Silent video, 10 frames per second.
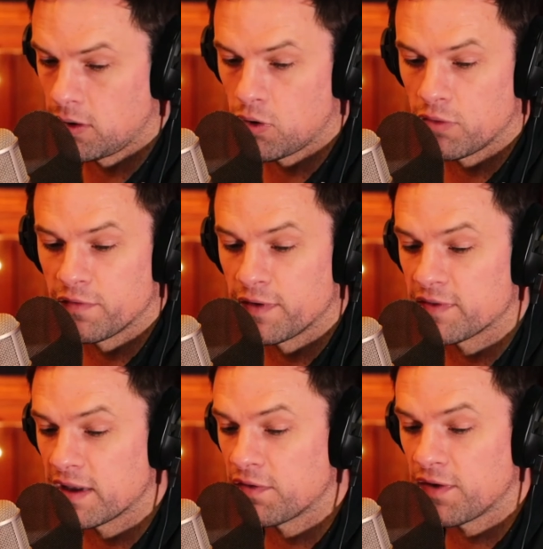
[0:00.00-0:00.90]
Old
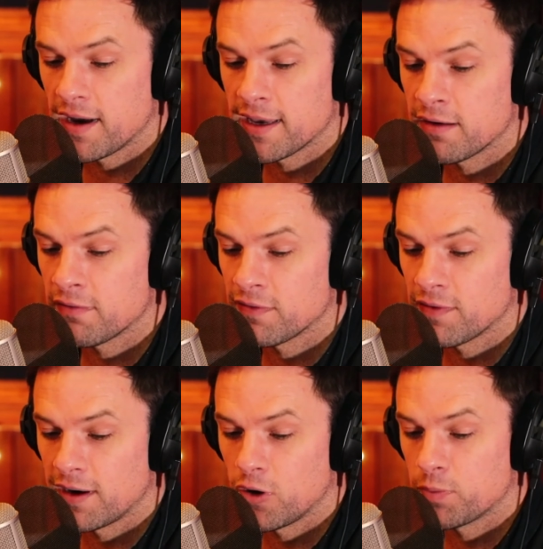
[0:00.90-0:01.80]
55,
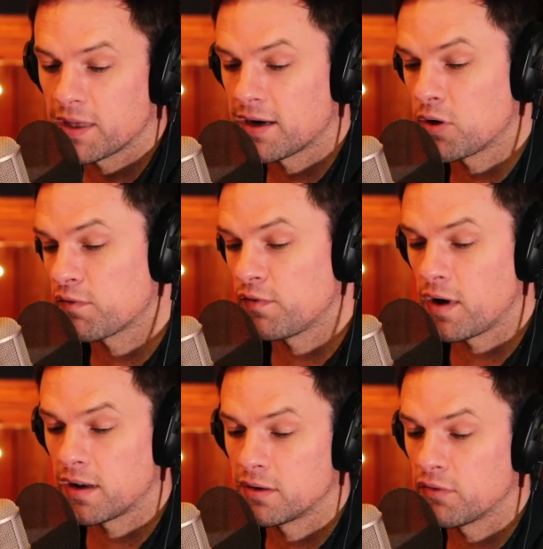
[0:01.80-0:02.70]
I hope that I don't
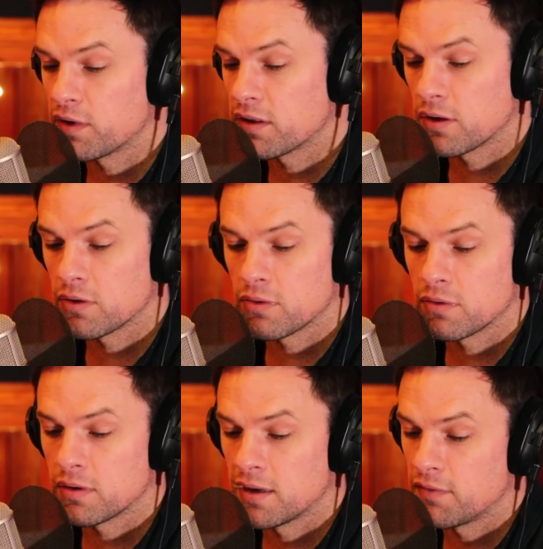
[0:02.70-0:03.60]
fall in love with
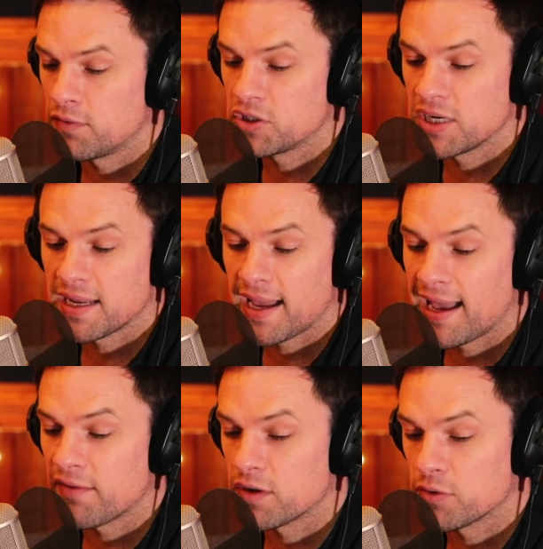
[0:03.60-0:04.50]
you. Virginia
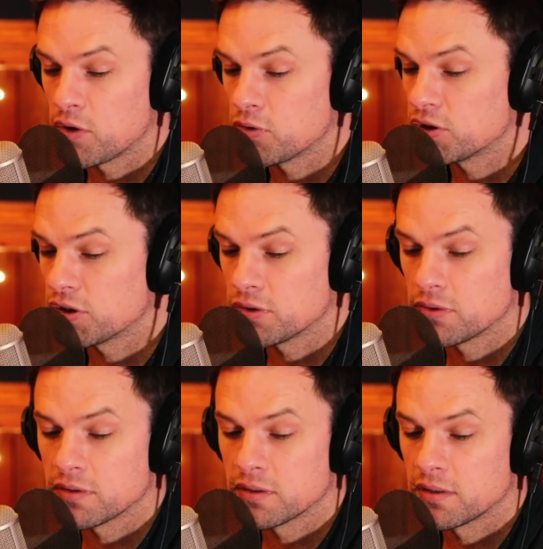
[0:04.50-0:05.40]
Avenue in old
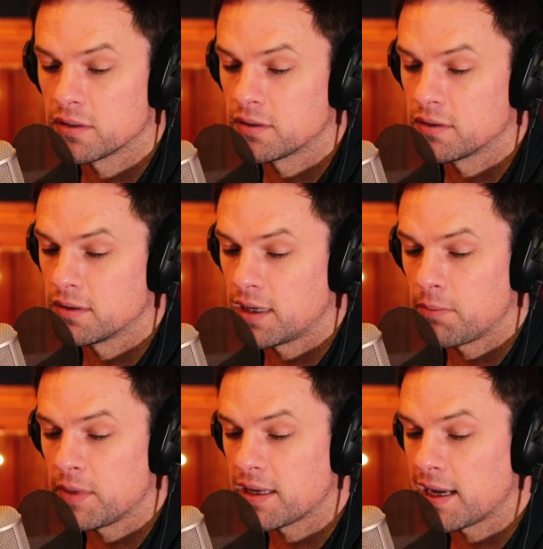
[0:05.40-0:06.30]
shoes. A
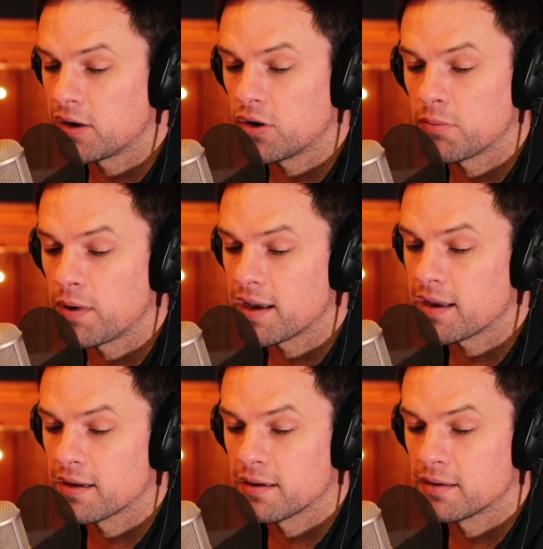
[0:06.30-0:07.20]
midnight lullaby,
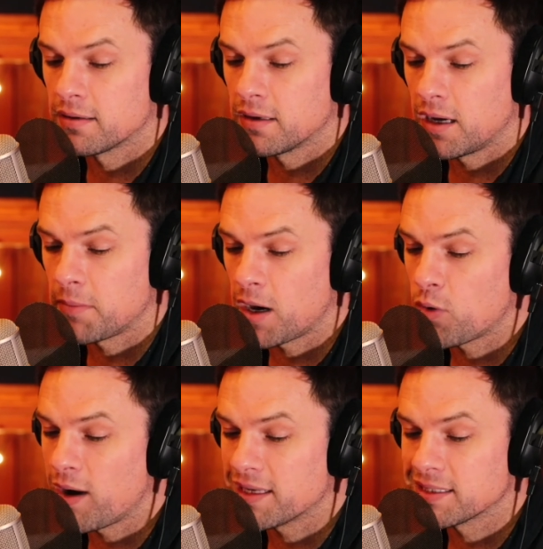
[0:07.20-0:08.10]
I'm not
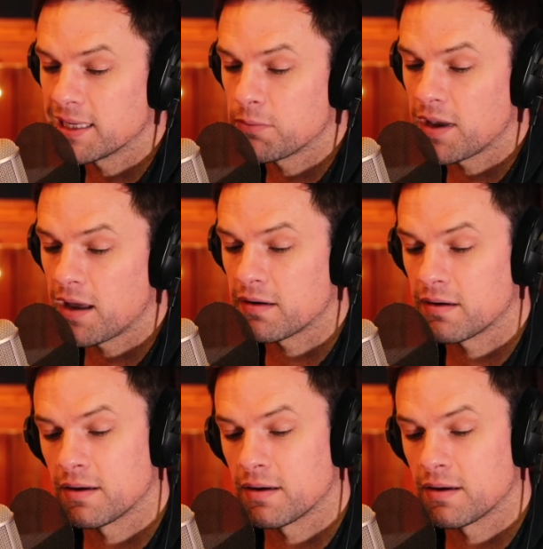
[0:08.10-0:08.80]
quite asleep yet.